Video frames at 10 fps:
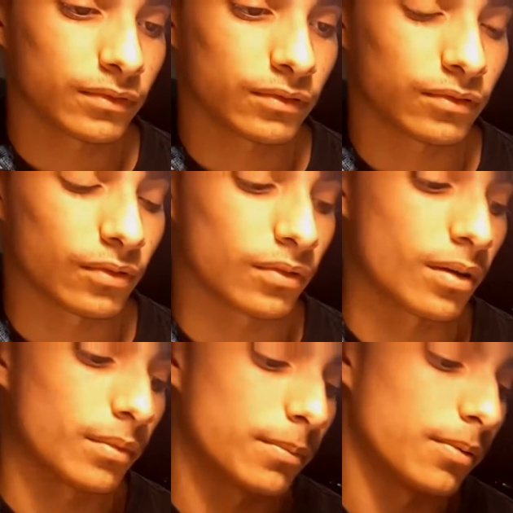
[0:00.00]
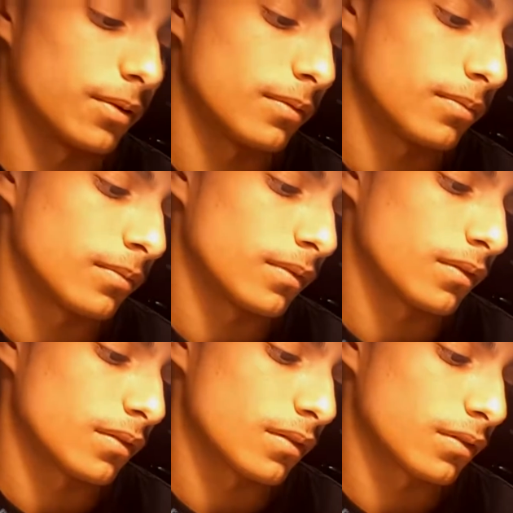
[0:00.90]
So I'm going to put
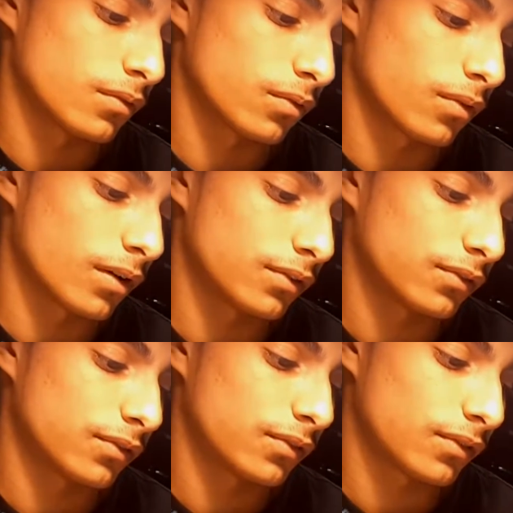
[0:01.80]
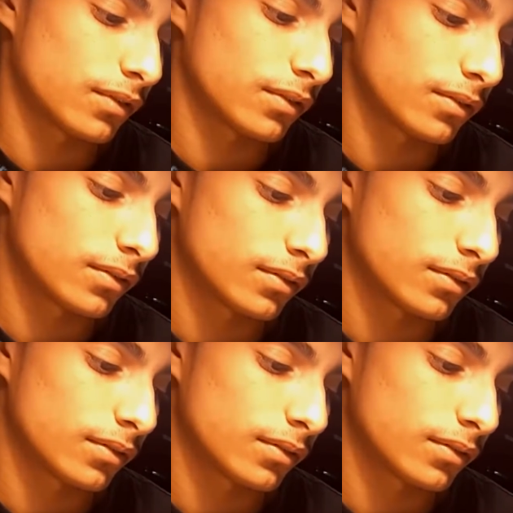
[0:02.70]
crust.